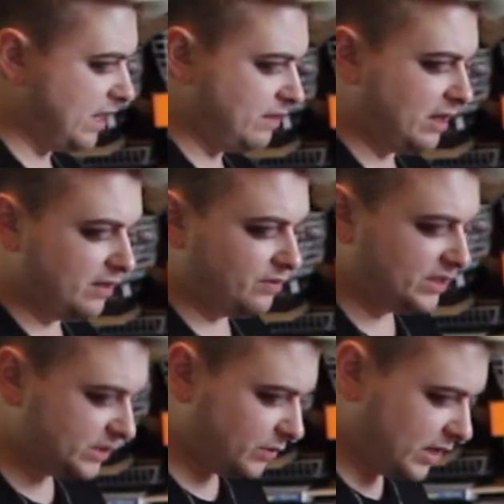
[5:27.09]
And then
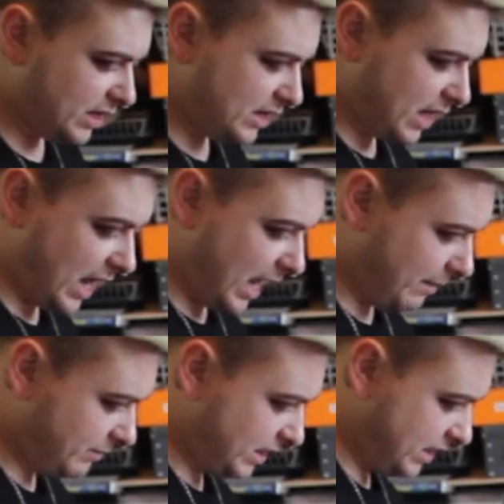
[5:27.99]
this one,
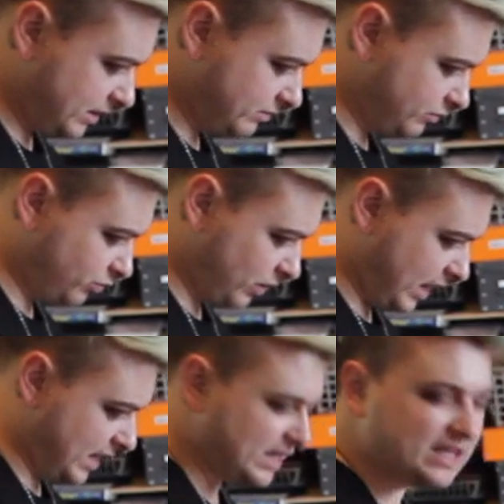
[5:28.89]
I'm gonna
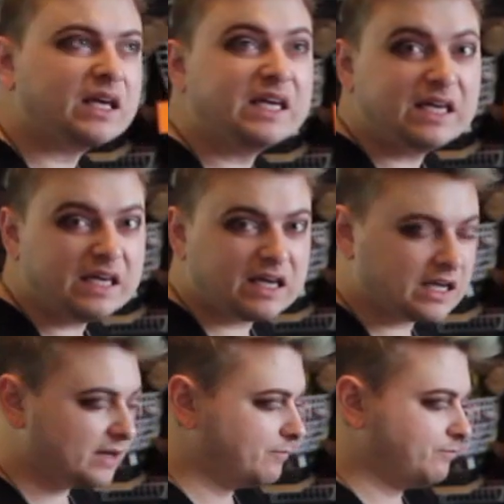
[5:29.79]
write eek.